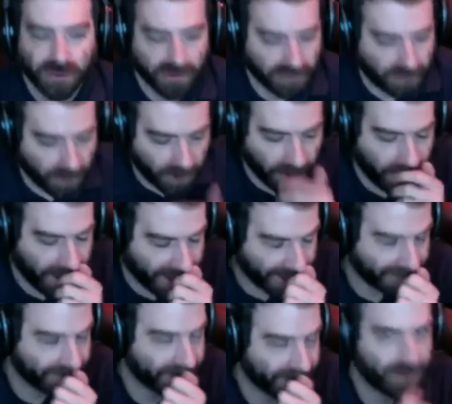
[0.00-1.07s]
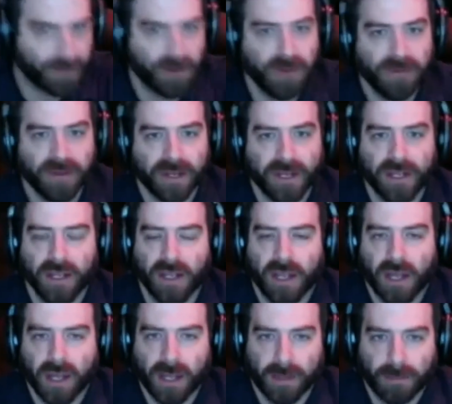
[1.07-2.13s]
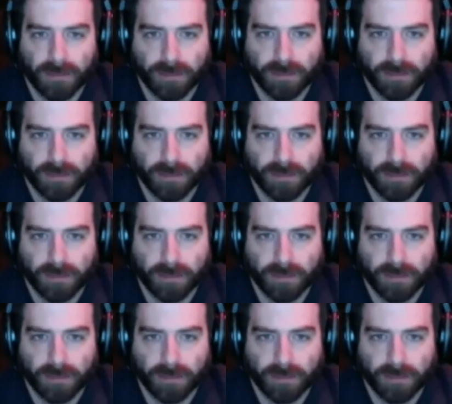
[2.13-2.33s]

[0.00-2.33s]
4.5 hour movie. And